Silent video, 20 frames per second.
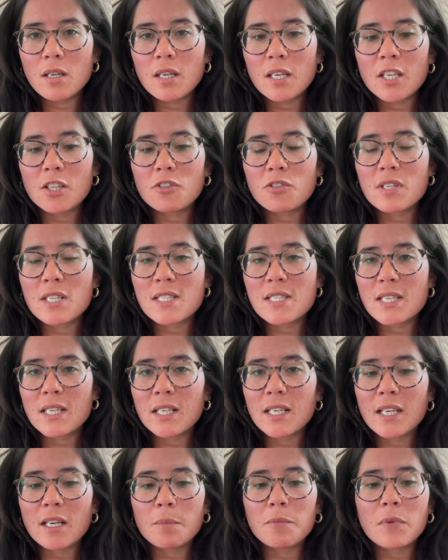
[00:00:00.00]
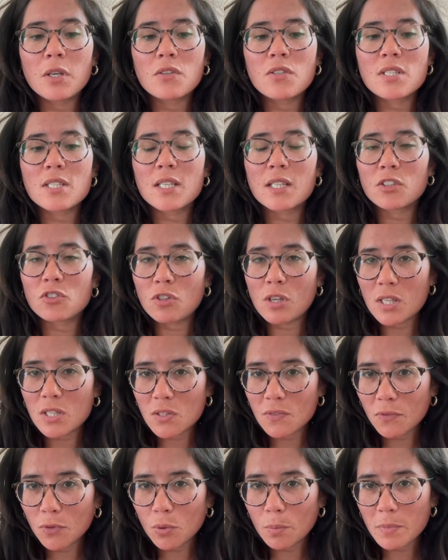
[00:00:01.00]
Increasingly, I'm noticing
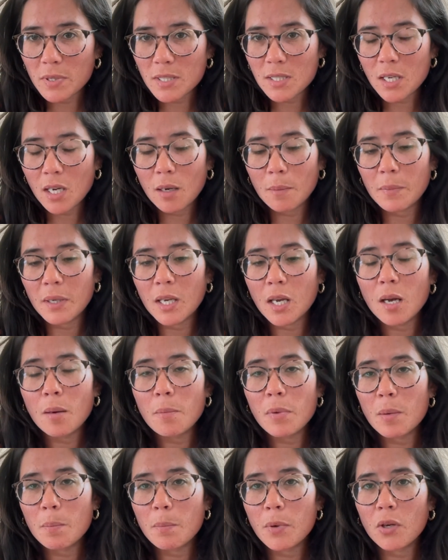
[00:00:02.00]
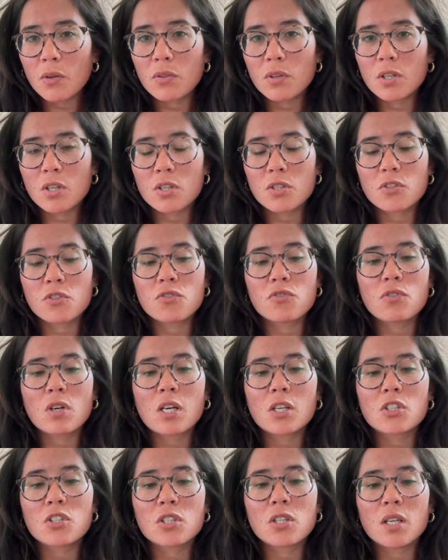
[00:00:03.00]
transformers coming up, both
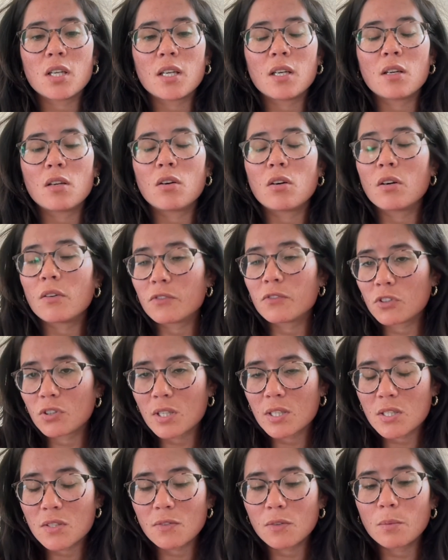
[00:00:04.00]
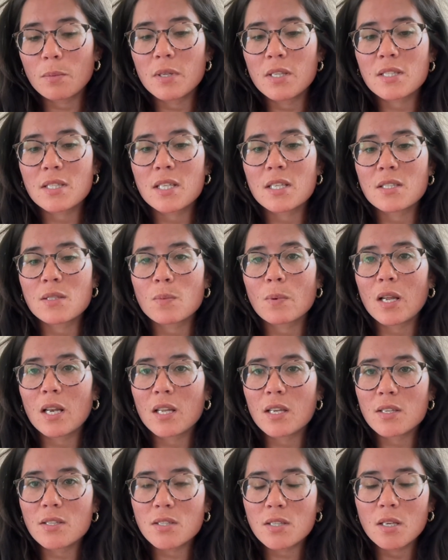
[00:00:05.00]
construction of transformers as well
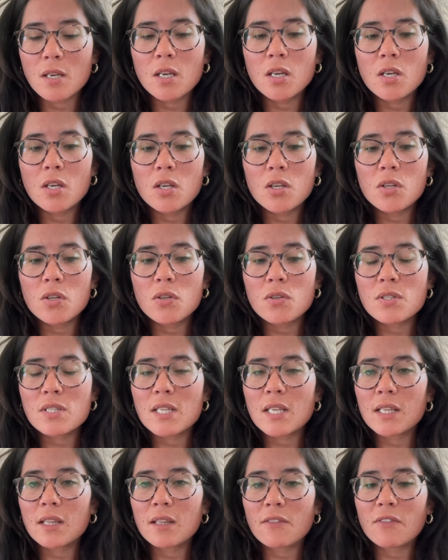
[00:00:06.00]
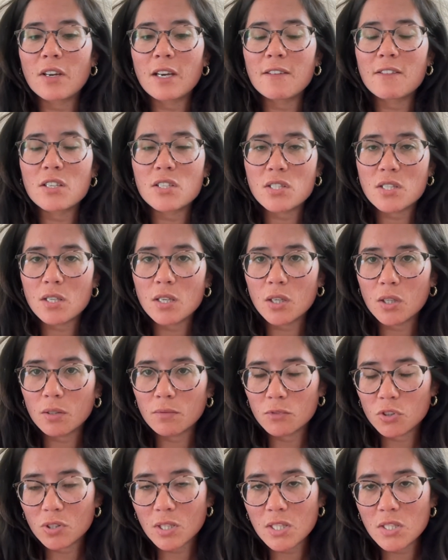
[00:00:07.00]
as using the various uh,
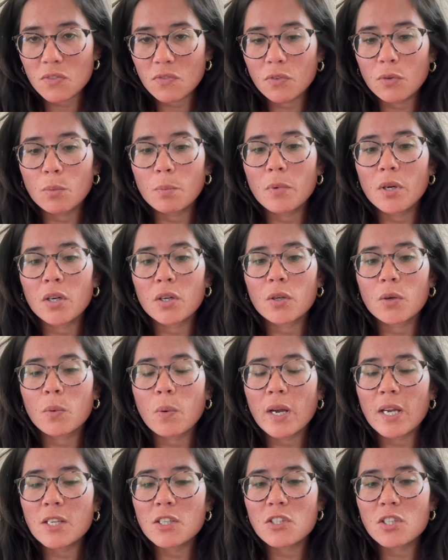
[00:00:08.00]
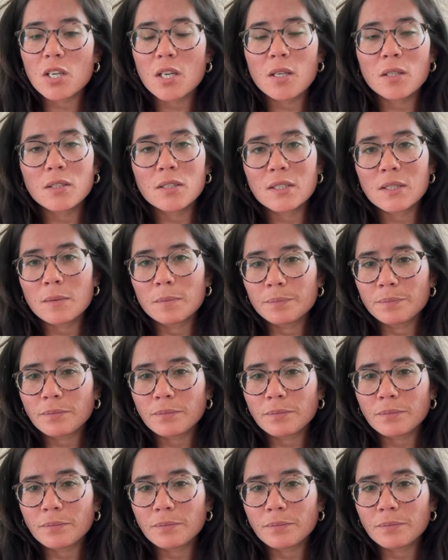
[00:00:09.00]
transformer equations.